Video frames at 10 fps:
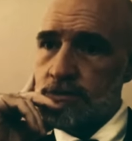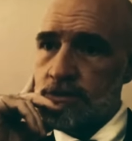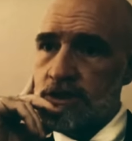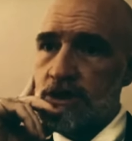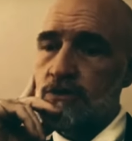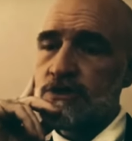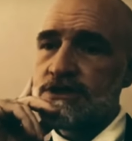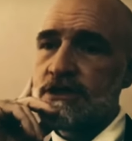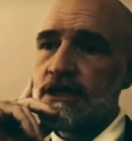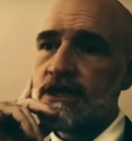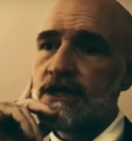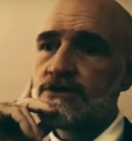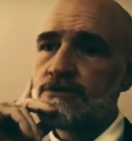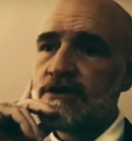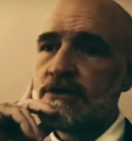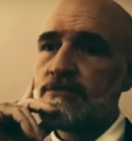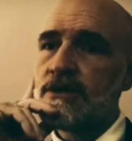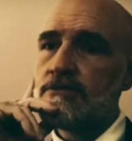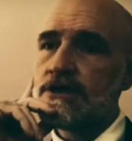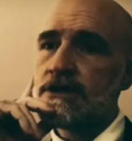In other words, they're not allowed to be in
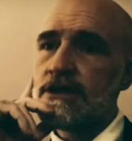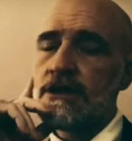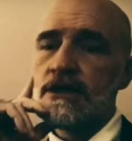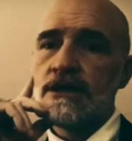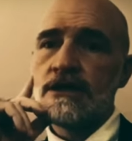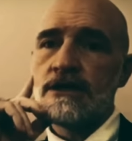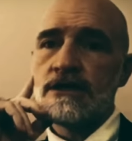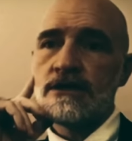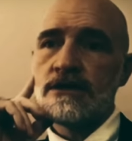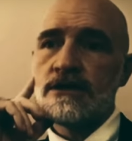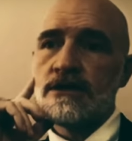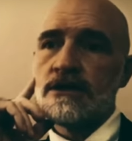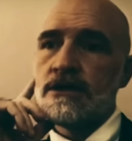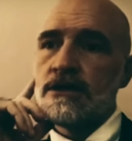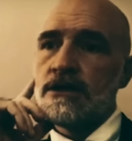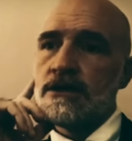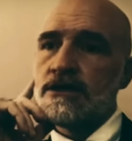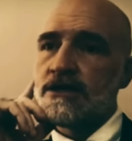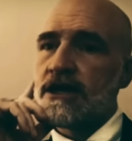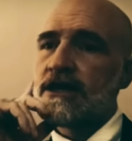public. They're
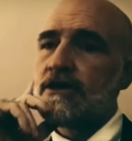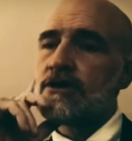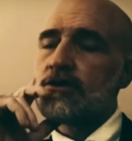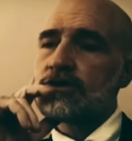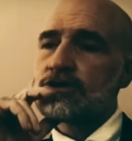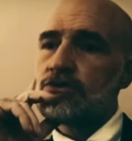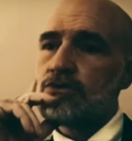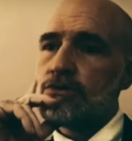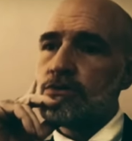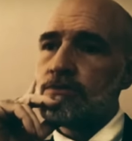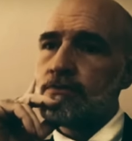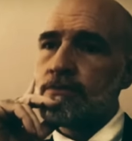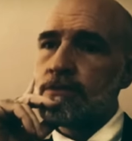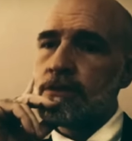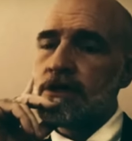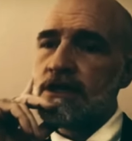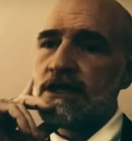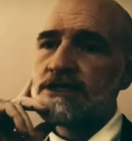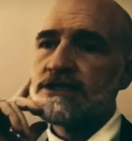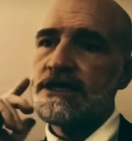not allowed to go to school
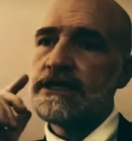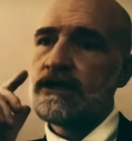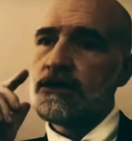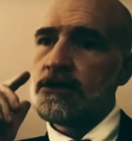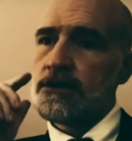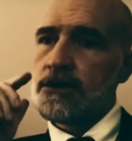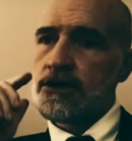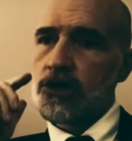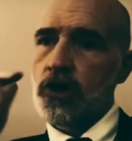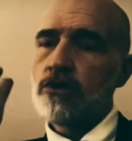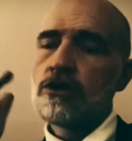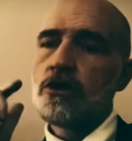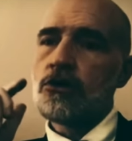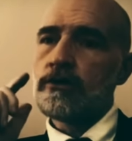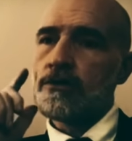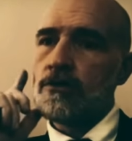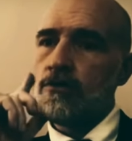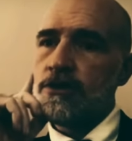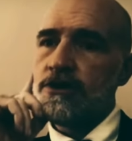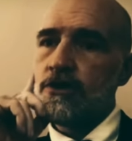unless they go along
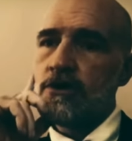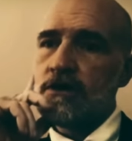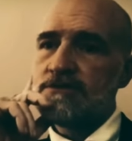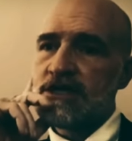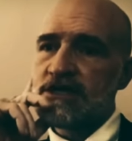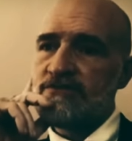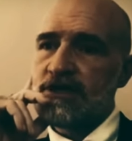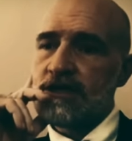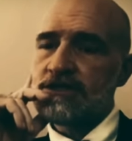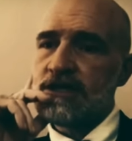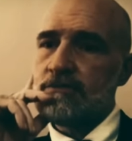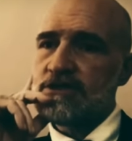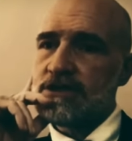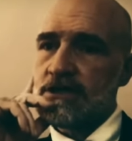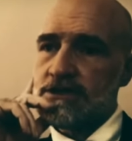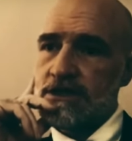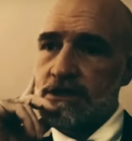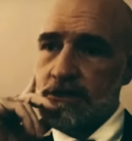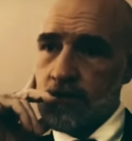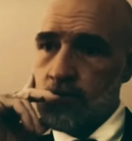with your objectification and
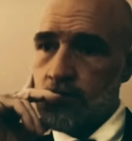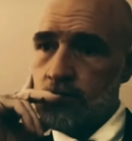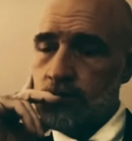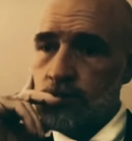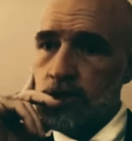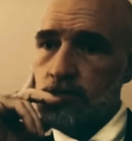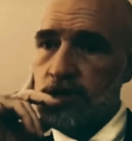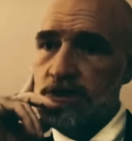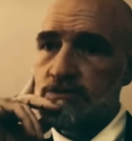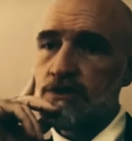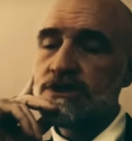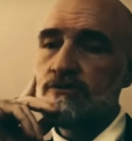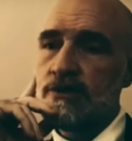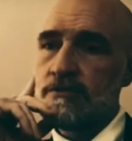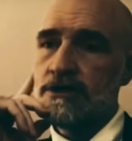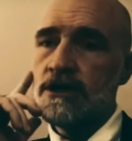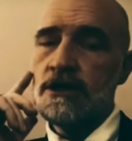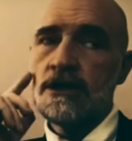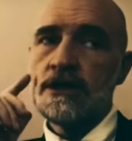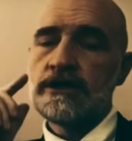misogyny. Because Muslim women
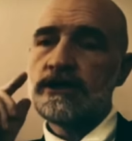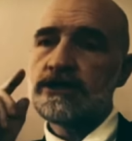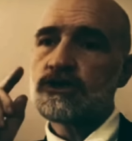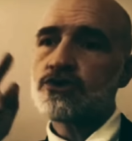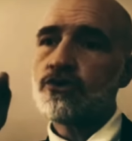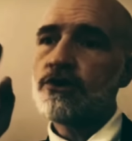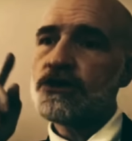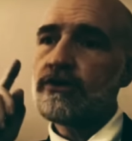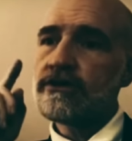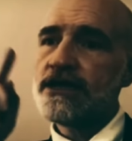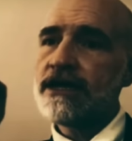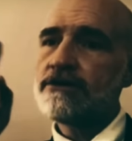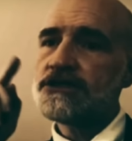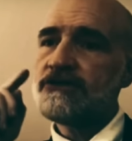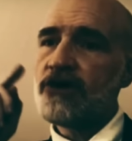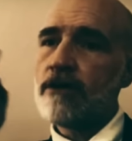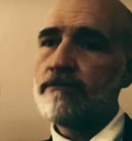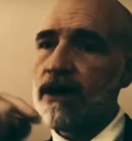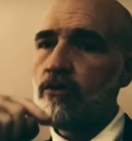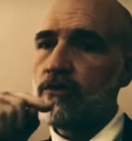destroy your narrative
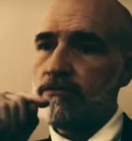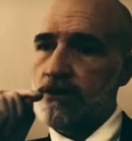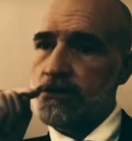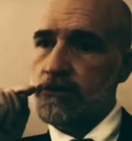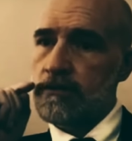about women.